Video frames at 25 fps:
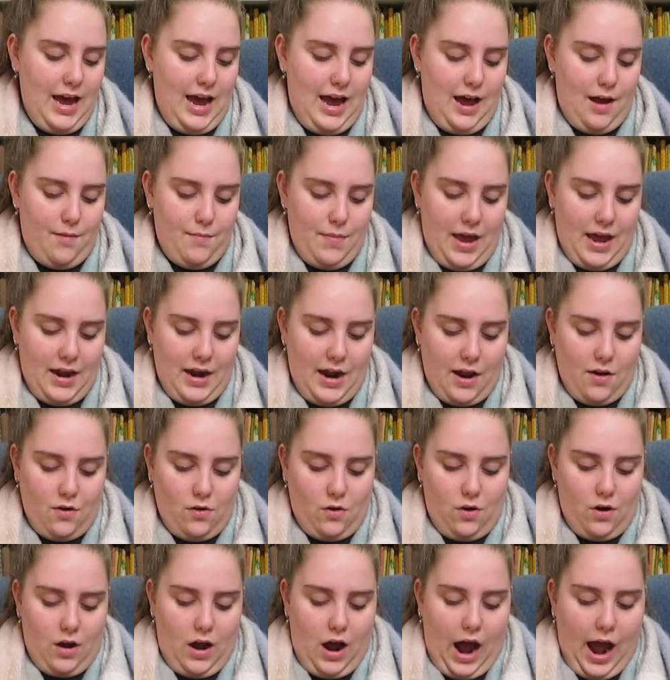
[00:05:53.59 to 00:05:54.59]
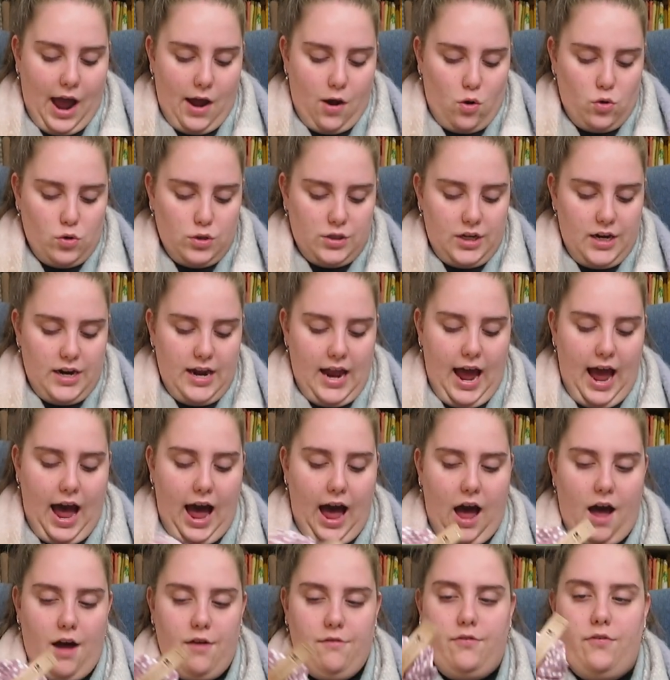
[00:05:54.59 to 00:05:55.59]
And I also
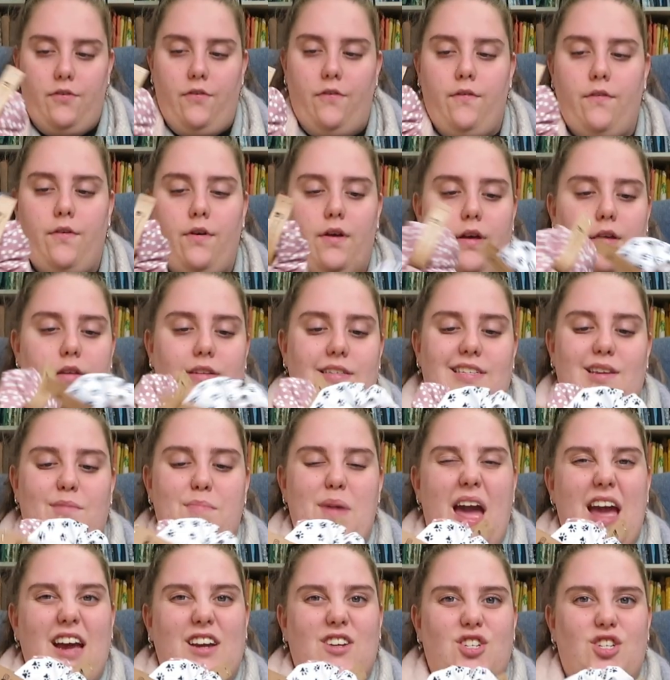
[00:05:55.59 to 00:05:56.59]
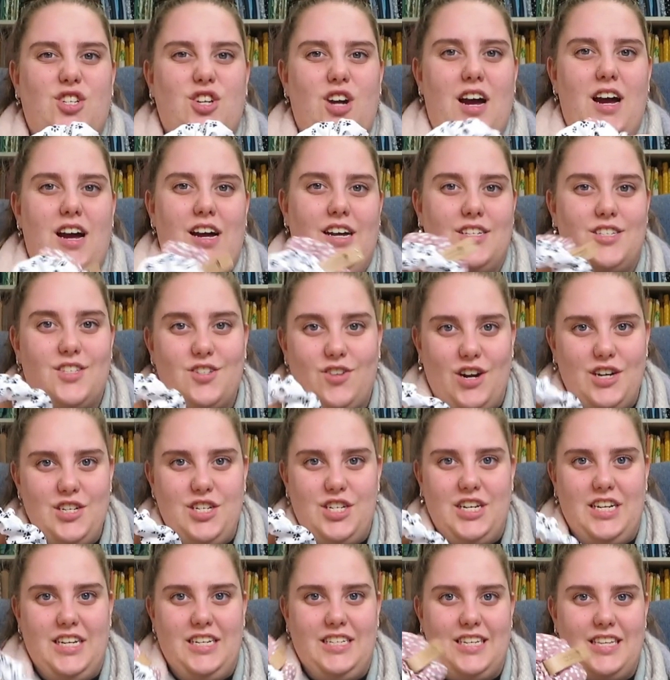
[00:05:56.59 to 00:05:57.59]
have some extra
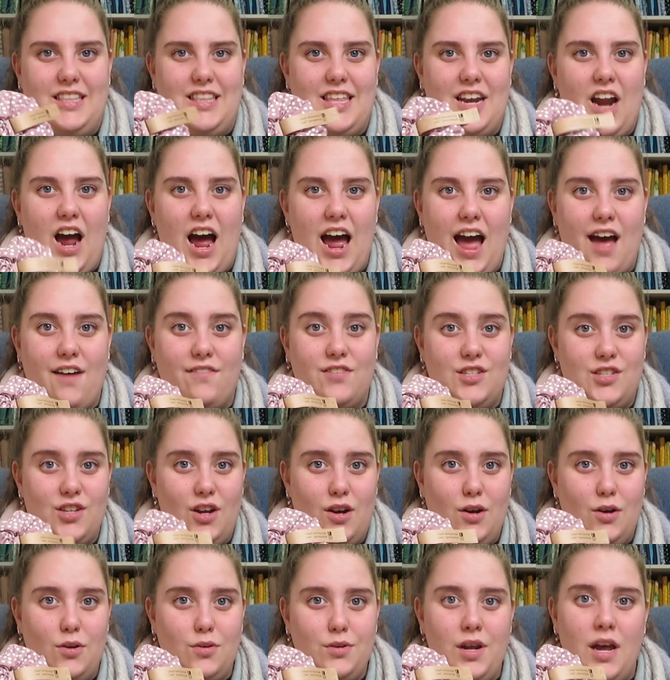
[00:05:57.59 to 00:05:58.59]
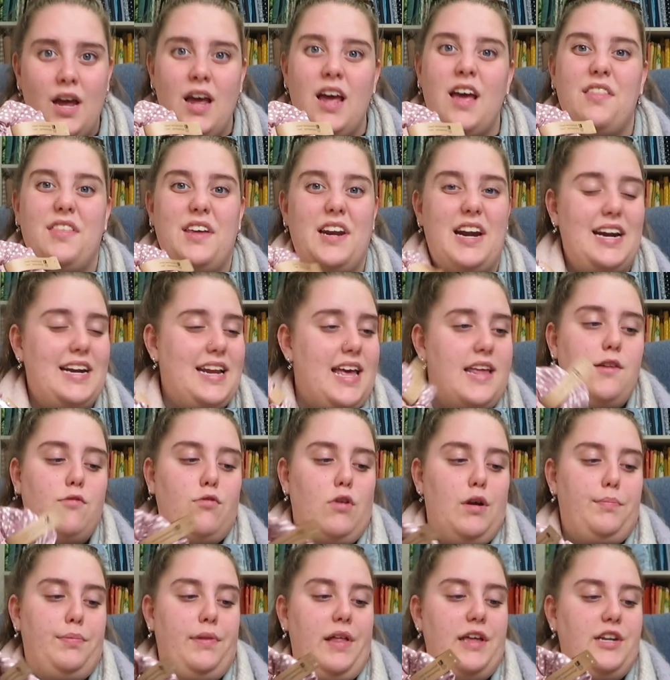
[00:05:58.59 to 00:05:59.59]
scrunchies that I have sold that I need to
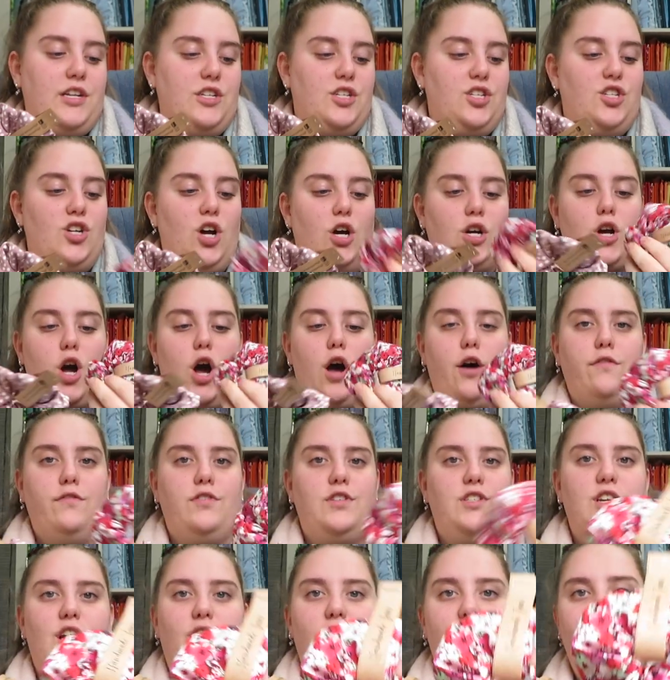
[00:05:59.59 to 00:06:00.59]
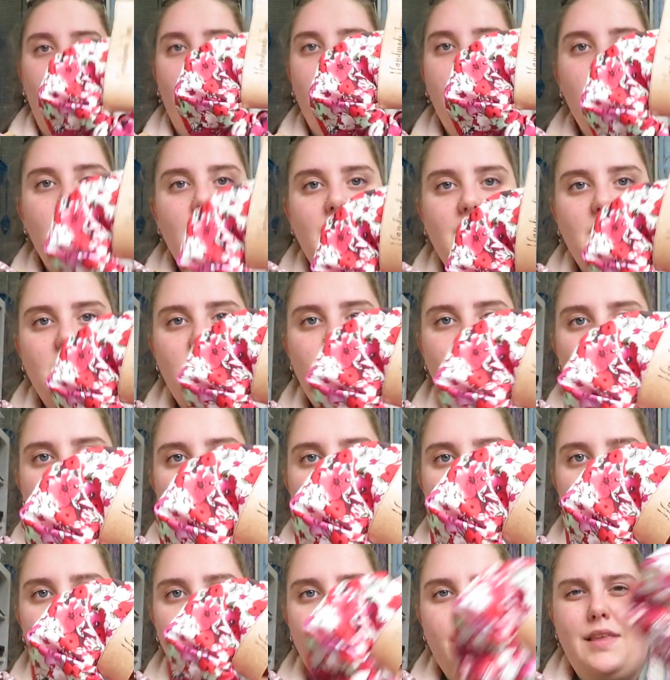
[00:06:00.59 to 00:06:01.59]
replenish stock of. So this
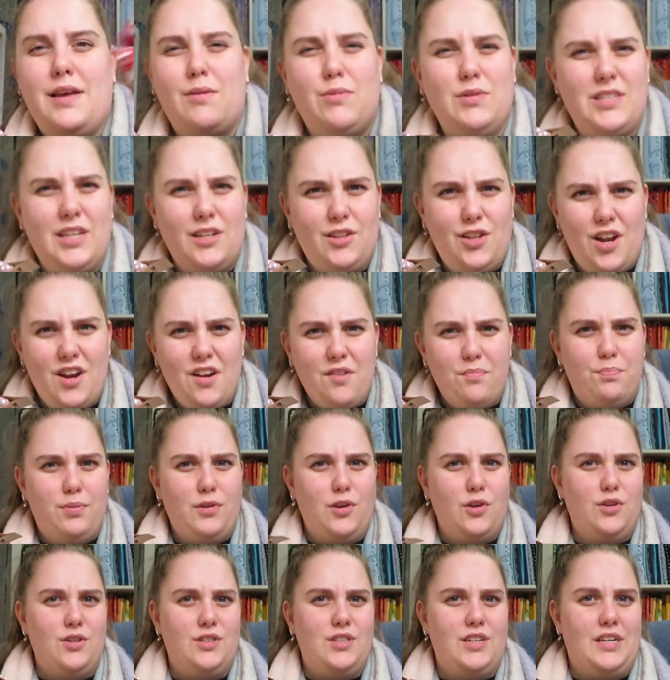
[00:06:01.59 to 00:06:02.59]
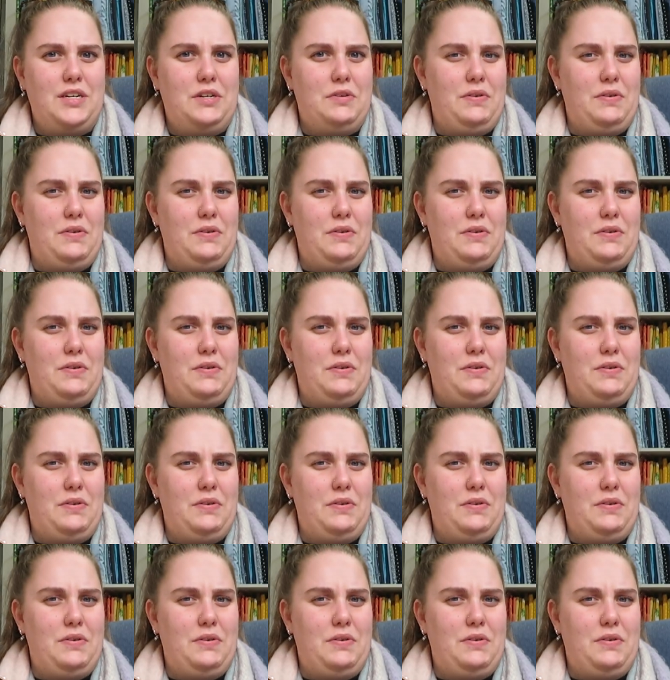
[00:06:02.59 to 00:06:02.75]
one, there was a lot of blues and